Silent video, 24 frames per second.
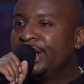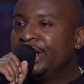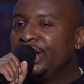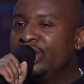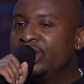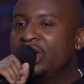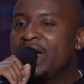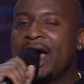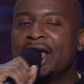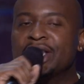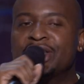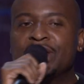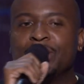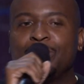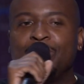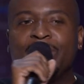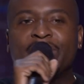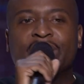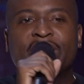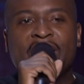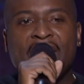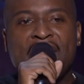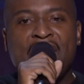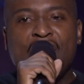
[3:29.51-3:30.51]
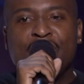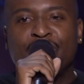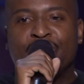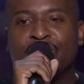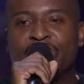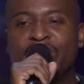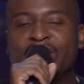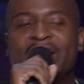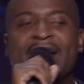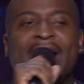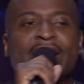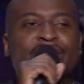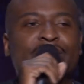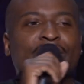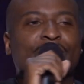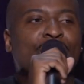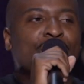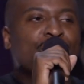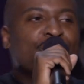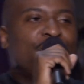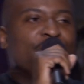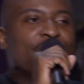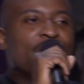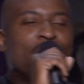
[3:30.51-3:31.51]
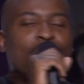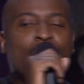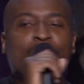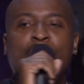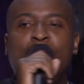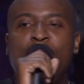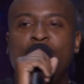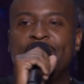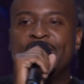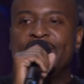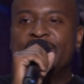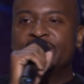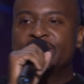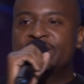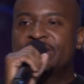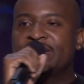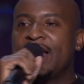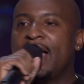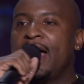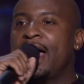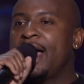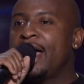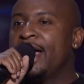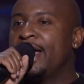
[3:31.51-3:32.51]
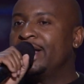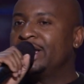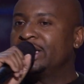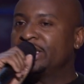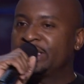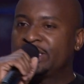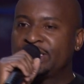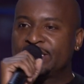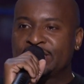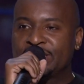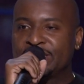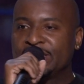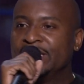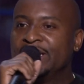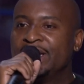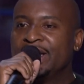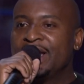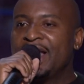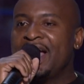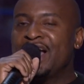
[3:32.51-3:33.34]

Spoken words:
You got to be careful. You got to look for the warning signs.